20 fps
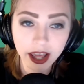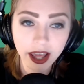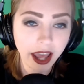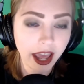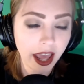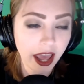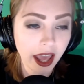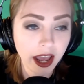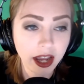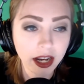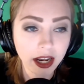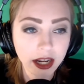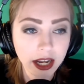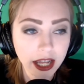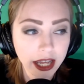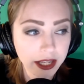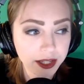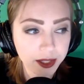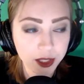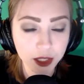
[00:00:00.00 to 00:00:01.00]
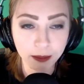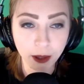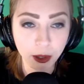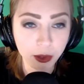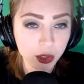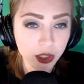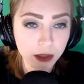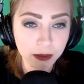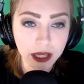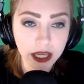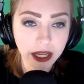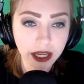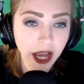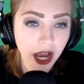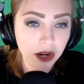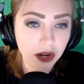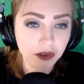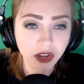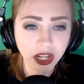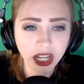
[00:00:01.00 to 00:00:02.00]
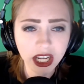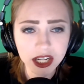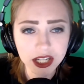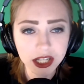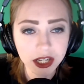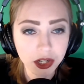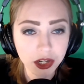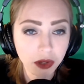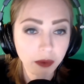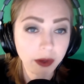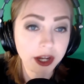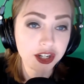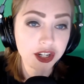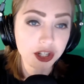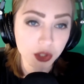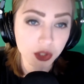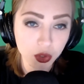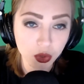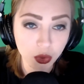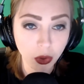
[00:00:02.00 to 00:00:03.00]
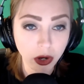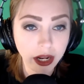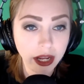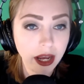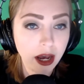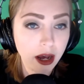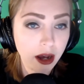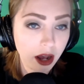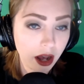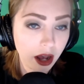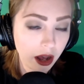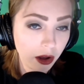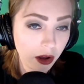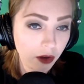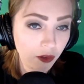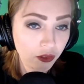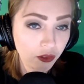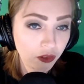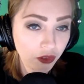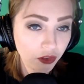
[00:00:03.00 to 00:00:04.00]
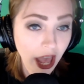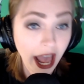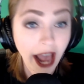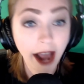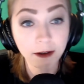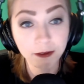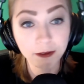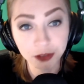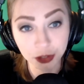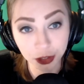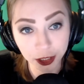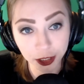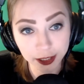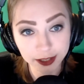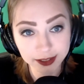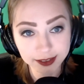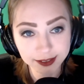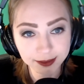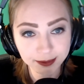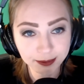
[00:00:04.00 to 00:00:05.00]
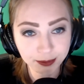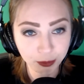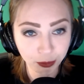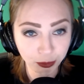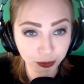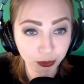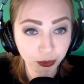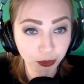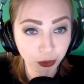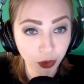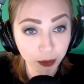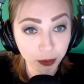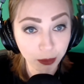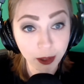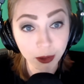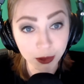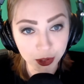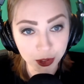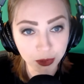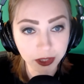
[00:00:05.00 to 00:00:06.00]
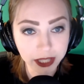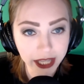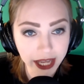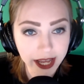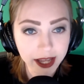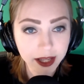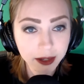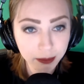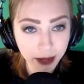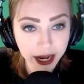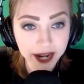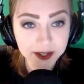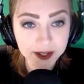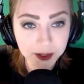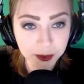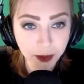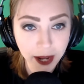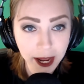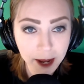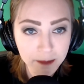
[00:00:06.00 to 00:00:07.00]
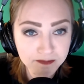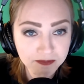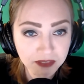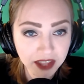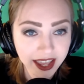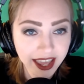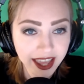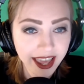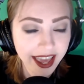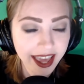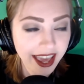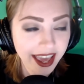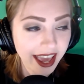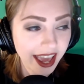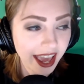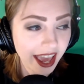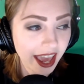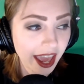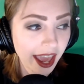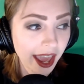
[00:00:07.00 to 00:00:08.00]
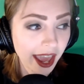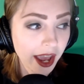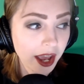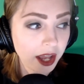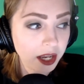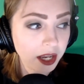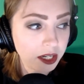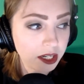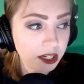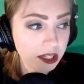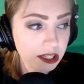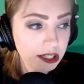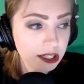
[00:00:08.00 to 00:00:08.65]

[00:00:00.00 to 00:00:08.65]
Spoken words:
and it's supposed to be kind of a continuation story of after Romeo and Juliet pass away. And